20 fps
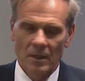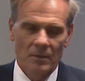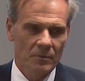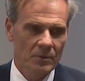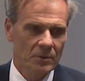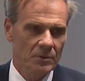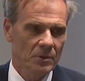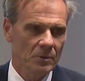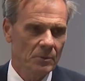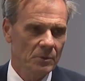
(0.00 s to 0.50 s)
have
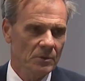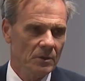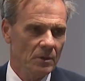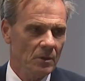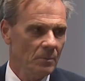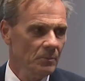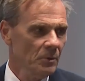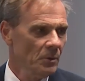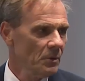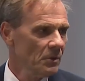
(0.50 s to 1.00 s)
reduced the
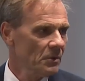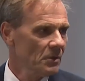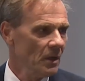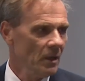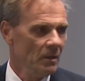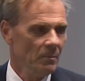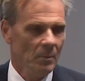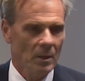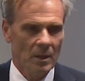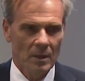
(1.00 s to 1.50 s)
commuter
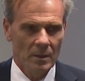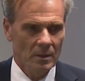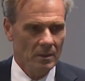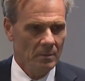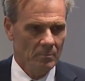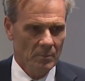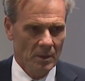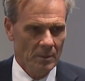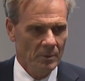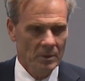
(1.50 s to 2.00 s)
time by
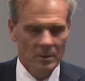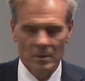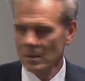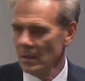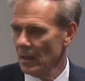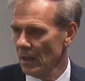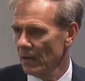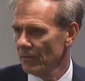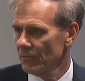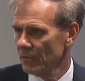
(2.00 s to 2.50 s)

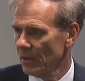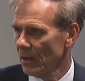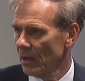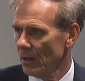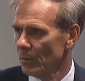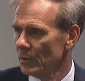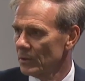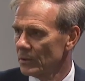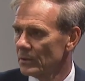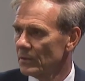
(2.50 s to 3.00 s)
maybe half an
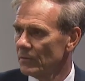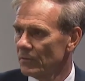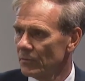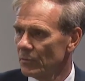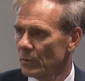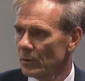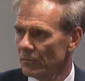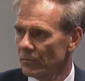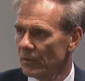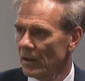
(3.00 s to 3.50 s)
hour to
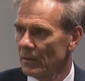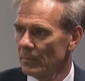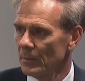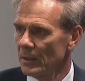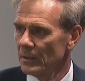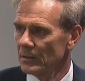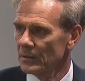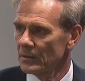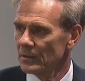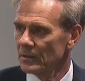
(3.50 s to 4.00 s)
45
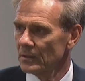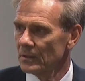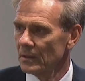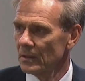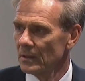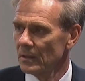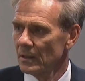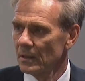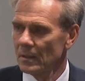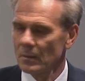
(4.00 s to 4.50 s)
minutes
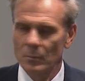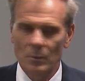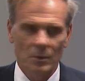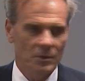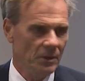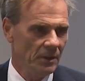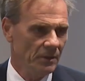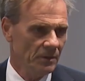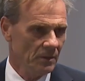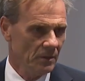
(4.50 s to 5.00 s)

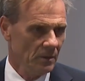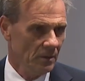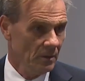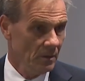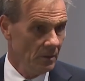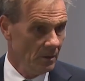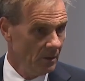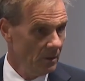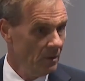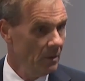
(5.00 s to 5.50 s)
with this
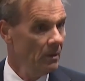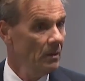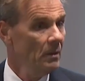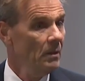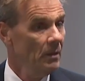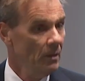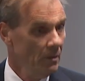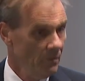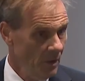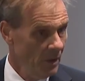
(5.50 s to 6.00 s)

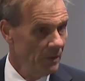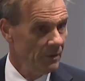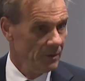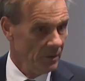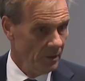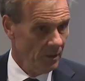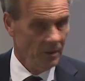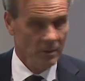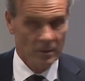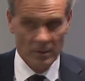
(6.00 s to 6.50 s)

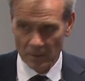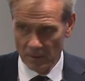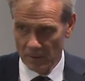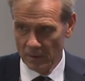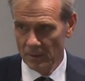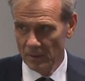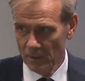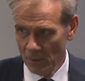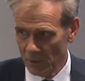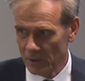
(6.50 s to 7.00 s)
innovation. And
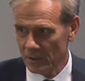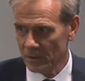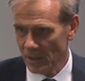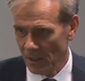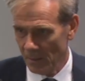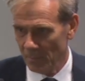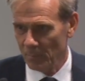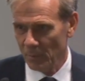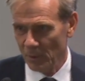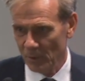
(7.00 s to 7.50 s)
look it
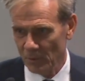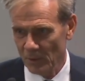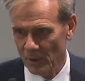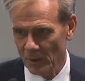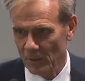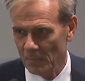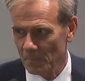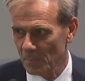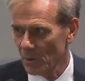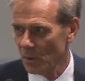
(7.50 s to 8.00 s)
up on
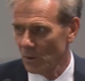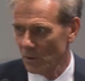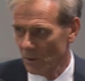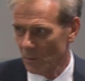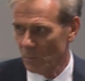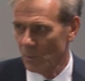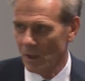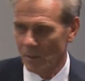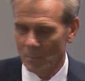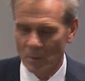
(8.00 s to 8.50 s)

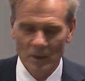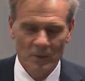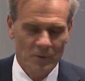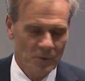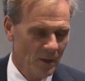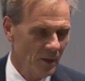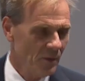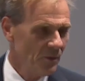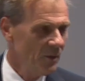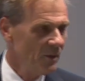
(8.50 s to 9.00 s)
the web.
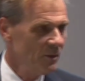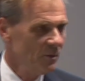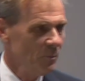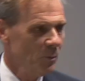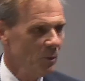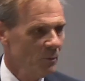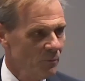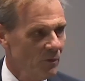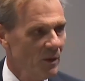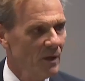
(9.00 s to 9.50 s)
I think
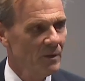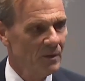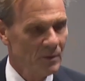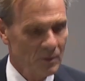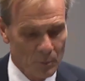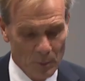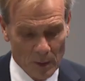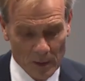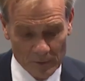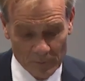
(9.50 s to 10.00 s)
you will find
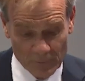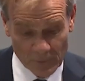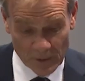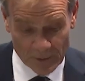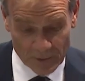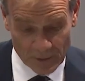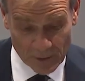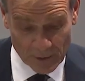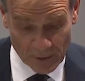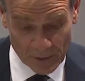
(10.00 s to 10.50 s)
it quite
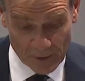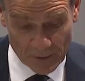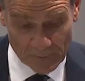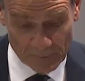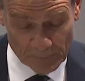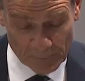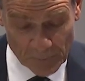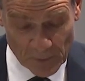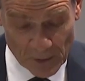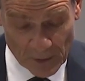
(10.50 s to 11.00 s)

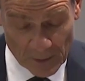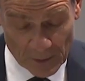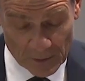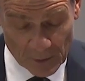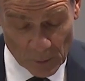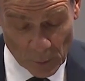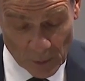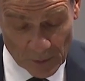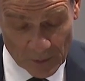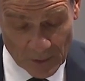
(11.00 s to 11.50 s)
fascinating.
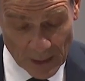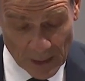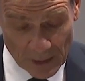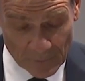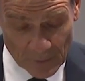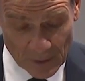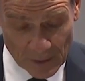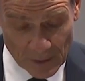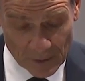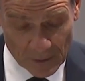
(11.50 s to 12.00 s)
It's called
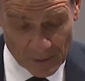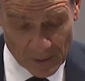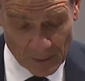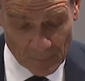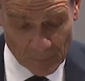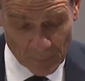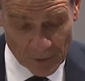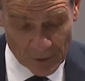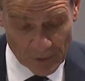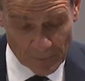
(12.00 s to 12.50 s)
Candela, the
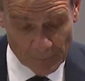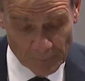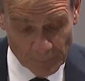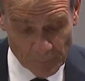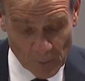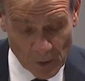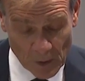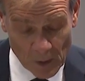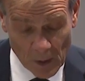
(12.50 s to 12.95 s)
company.